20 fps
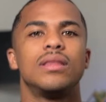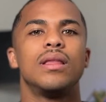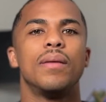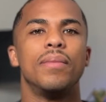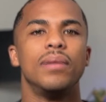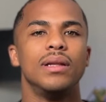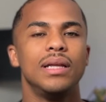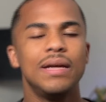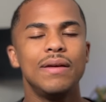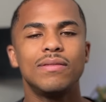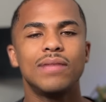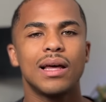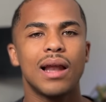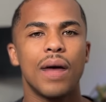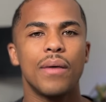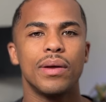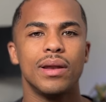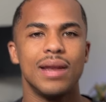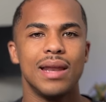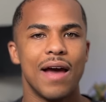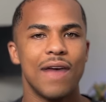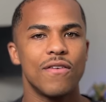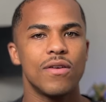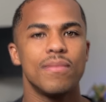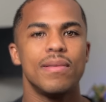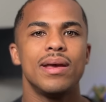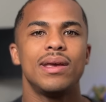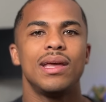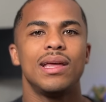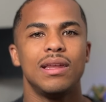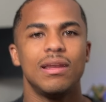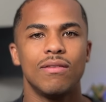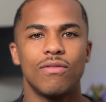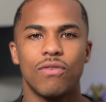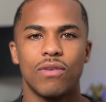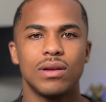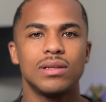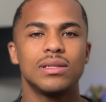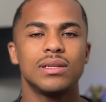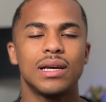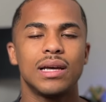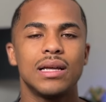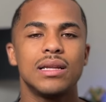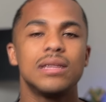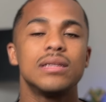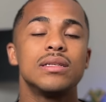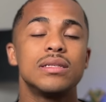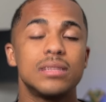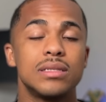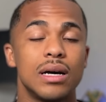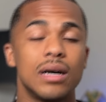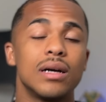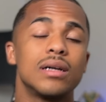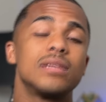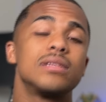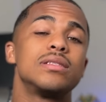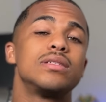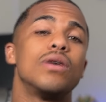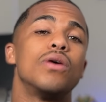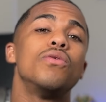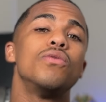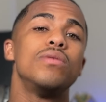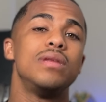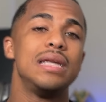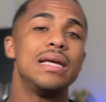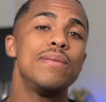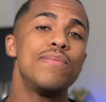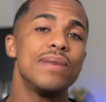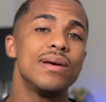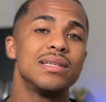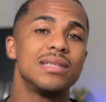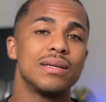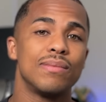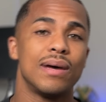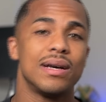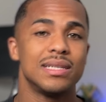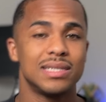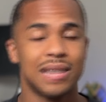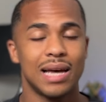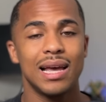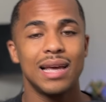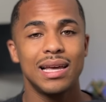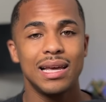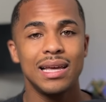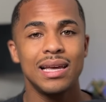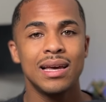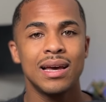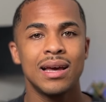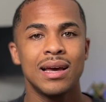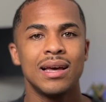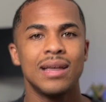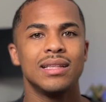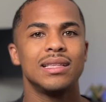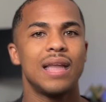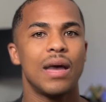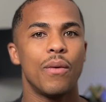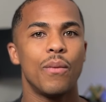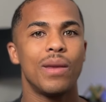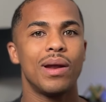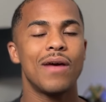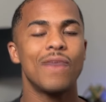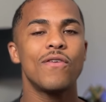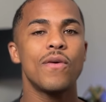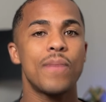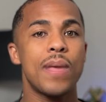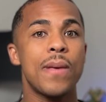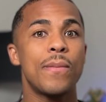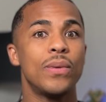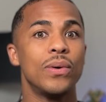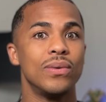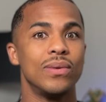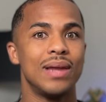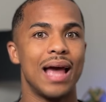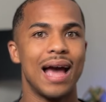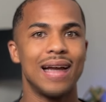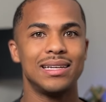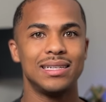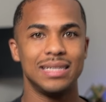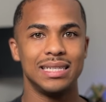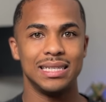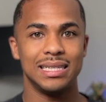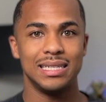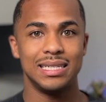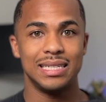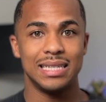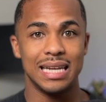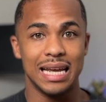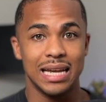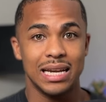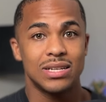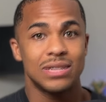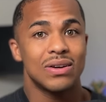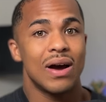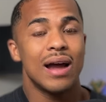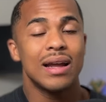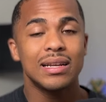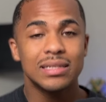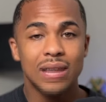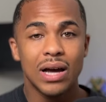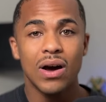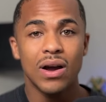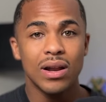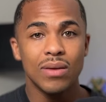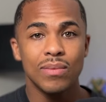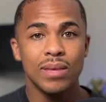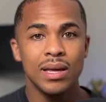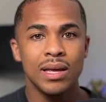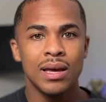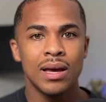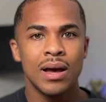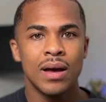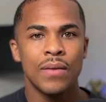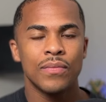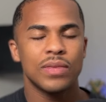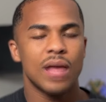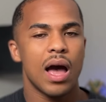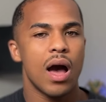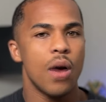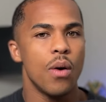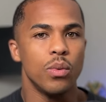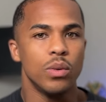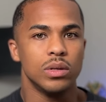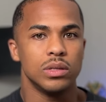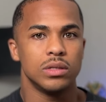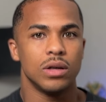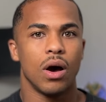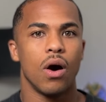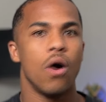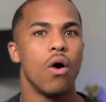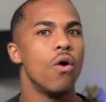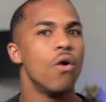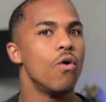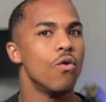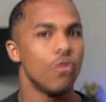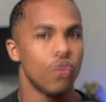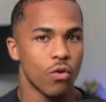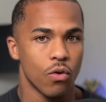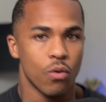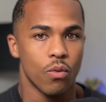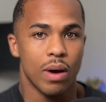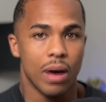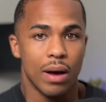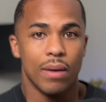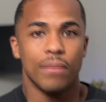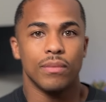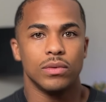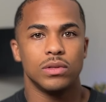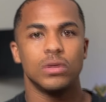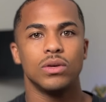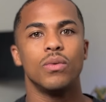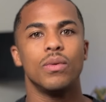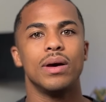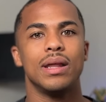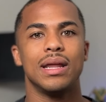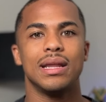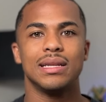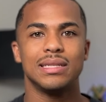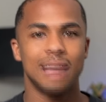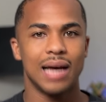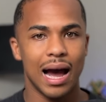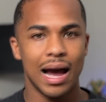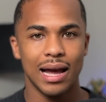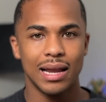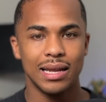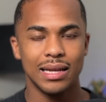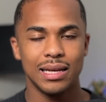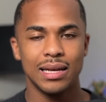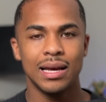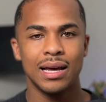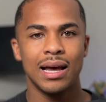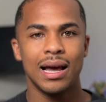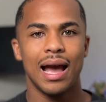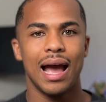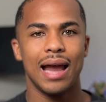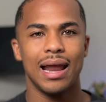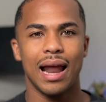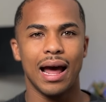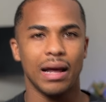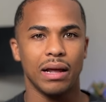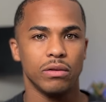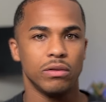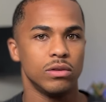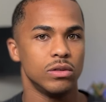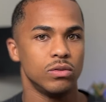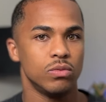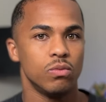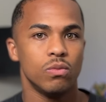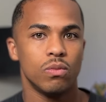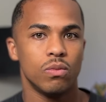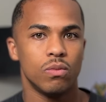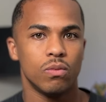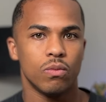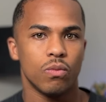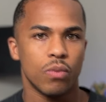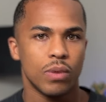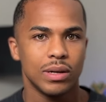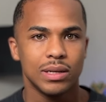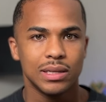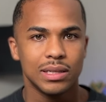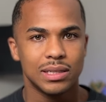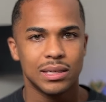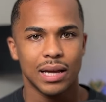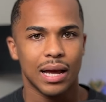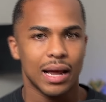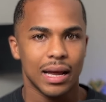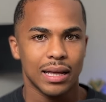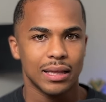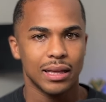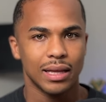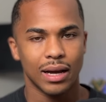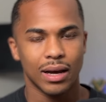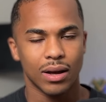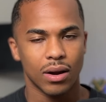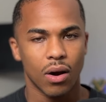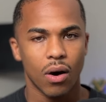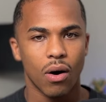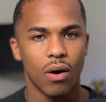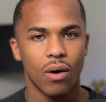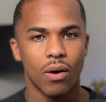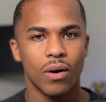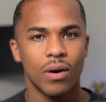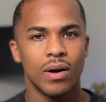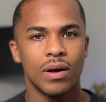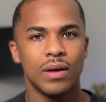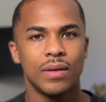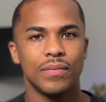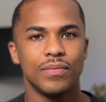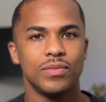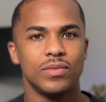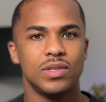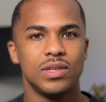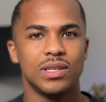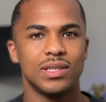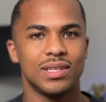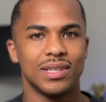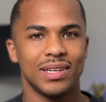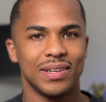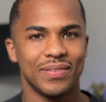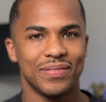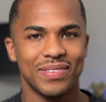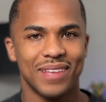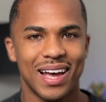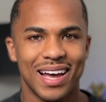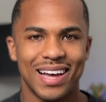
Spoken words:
The belief that I would never make any friends again sunk so deep into my psyche that whenever people actually did try to talk to me, I was overwhelmed with anxiety and I just wouldn't say anything at all. Just a